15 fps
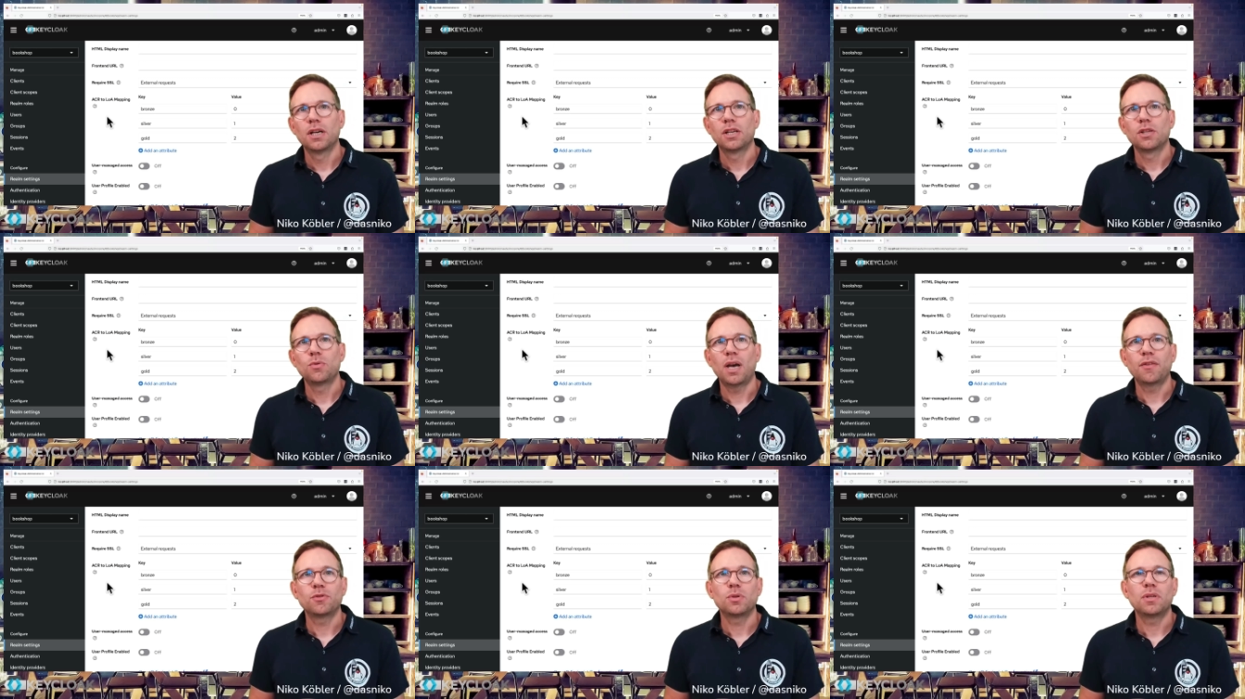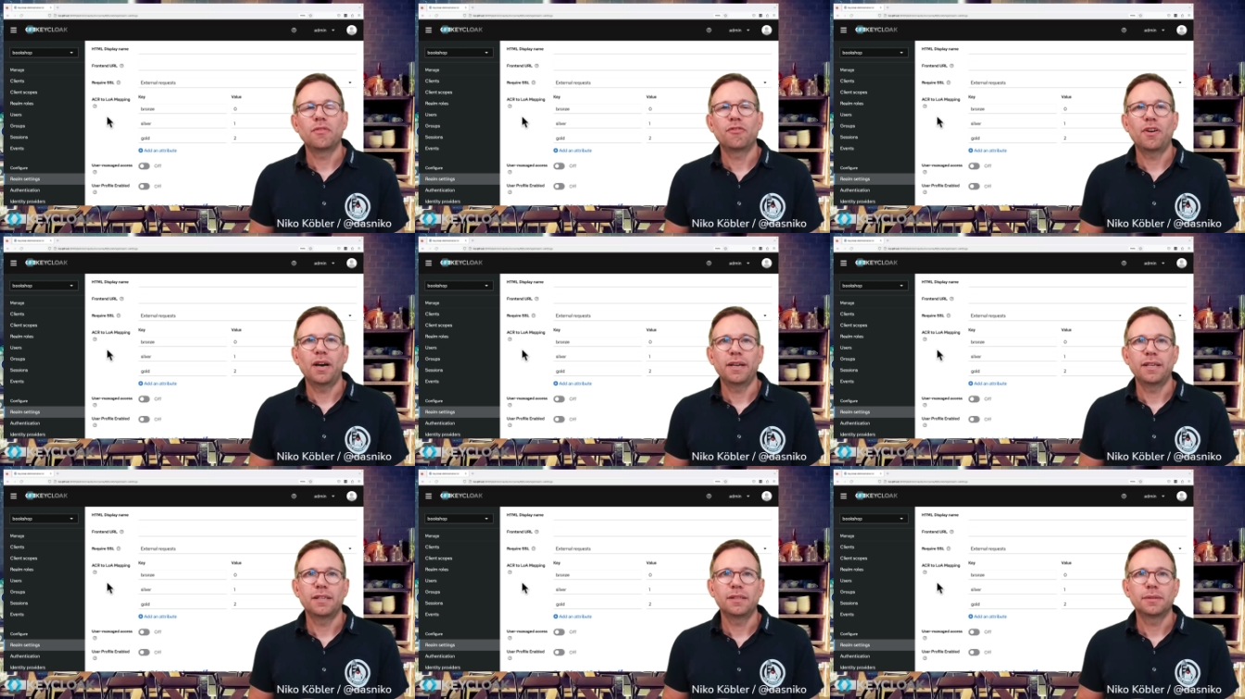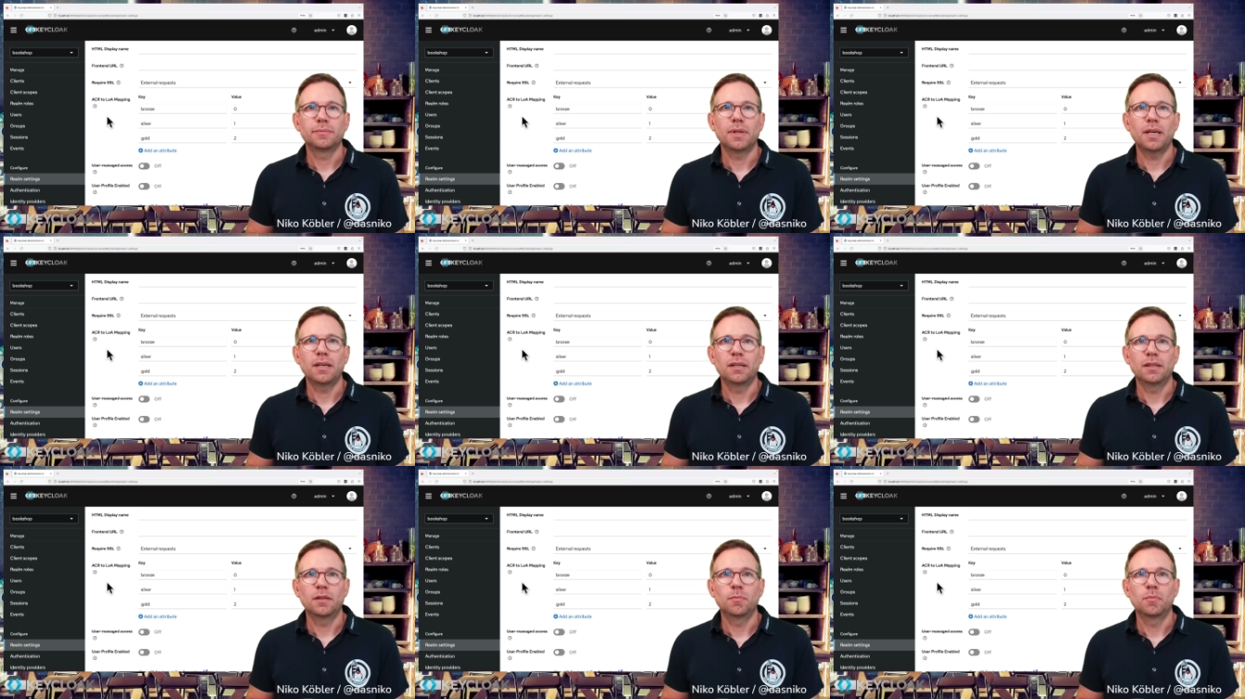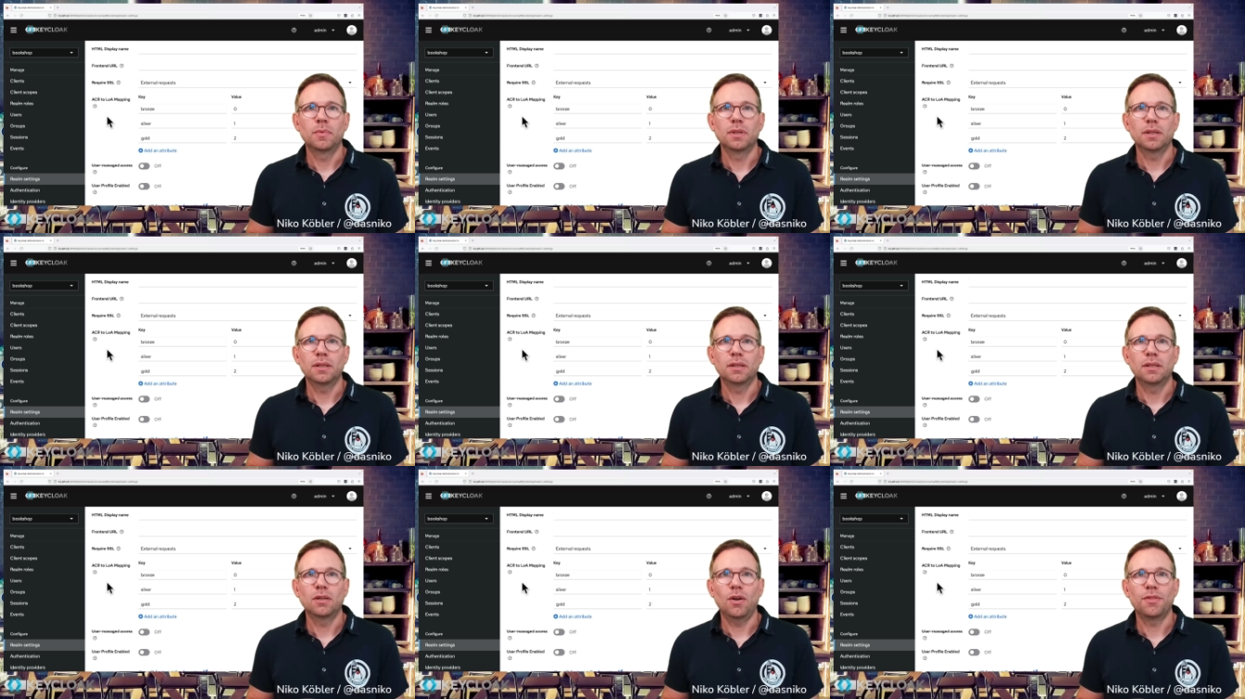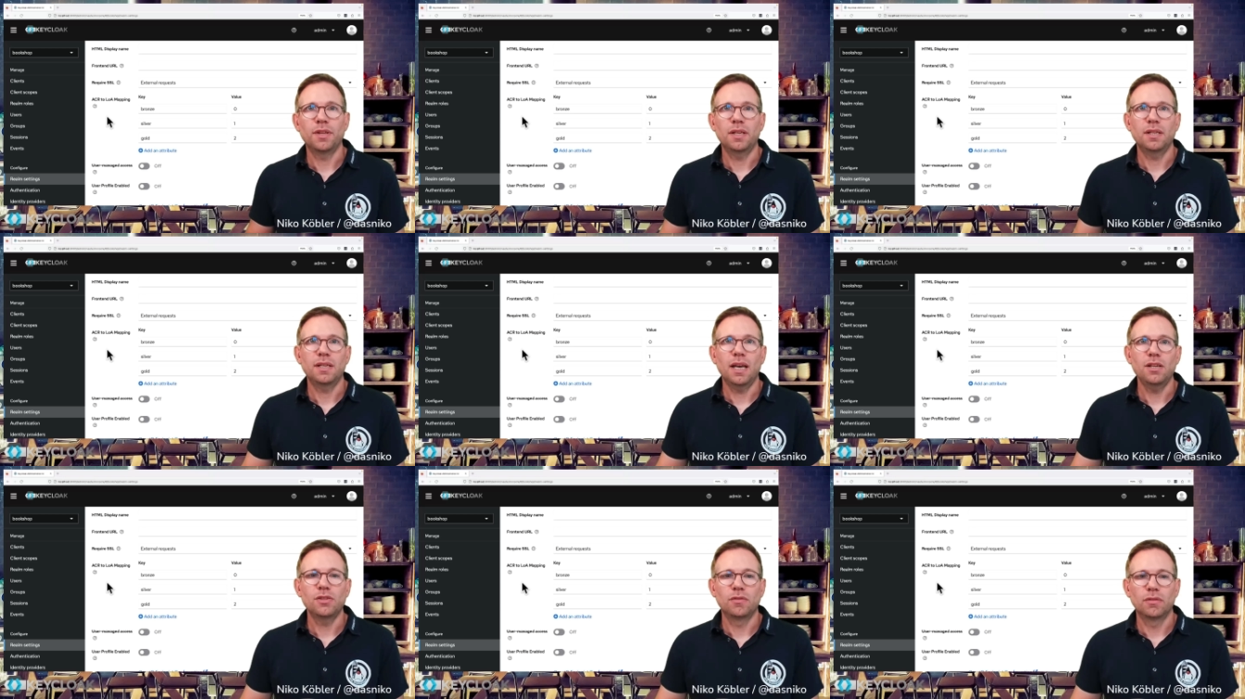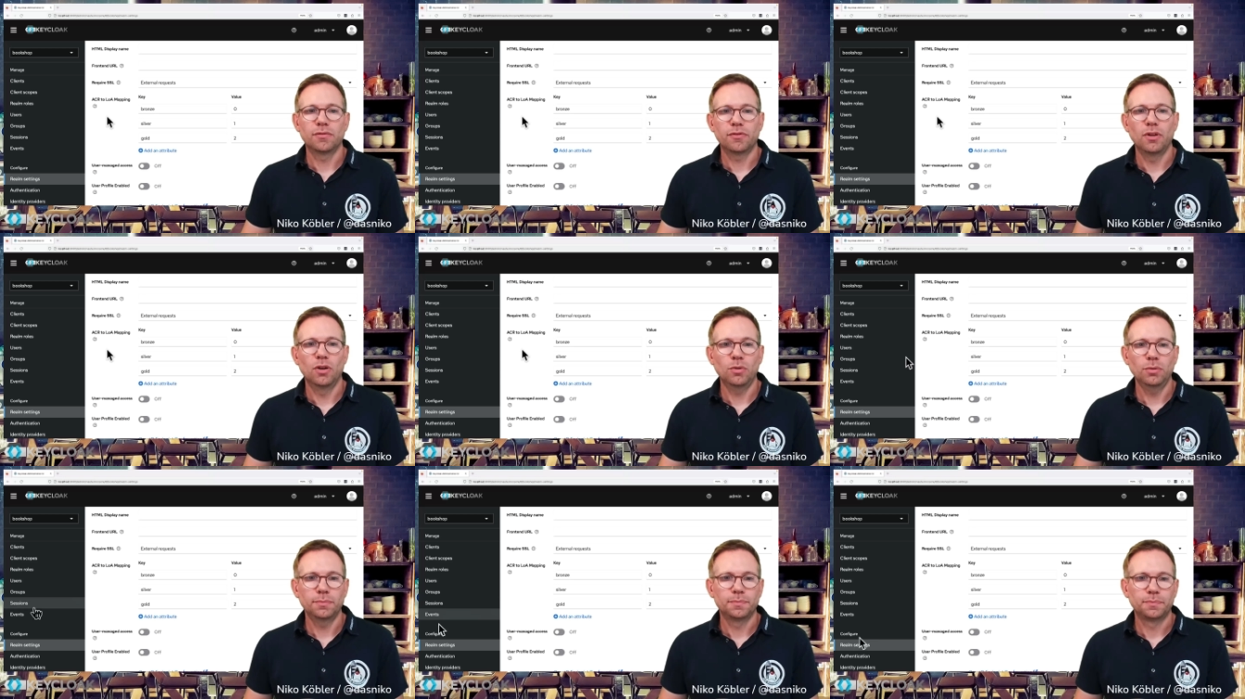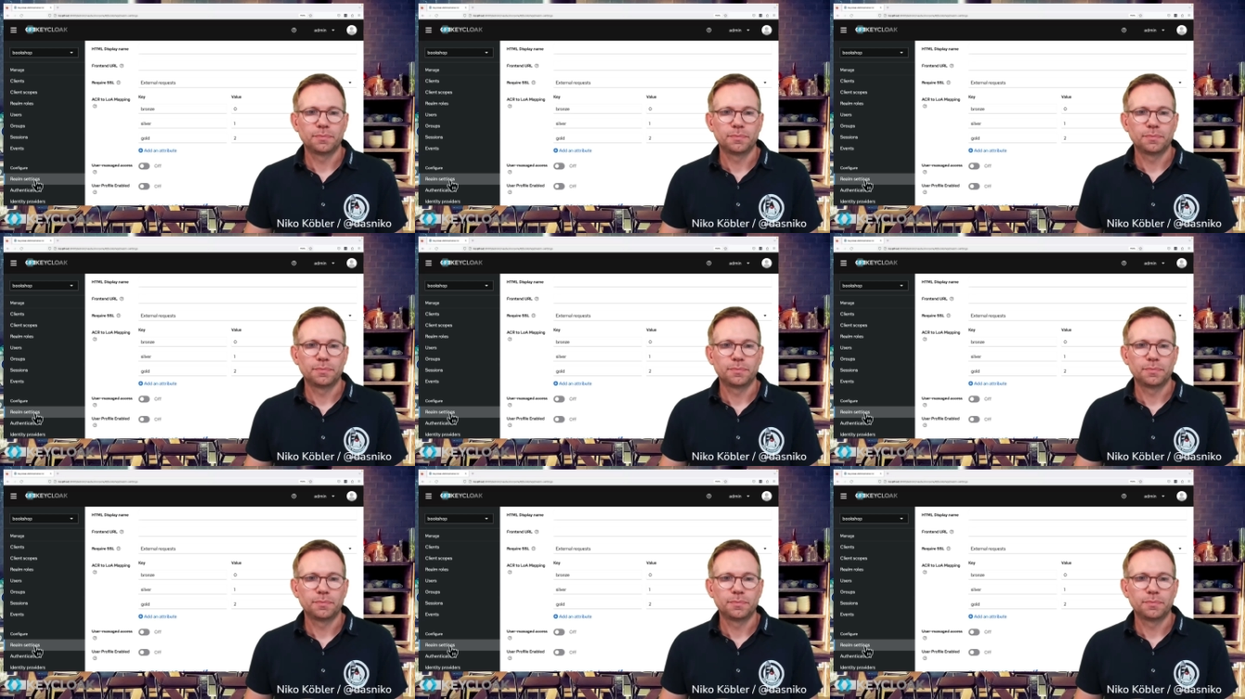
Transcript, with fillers: you have to define an authentication flow.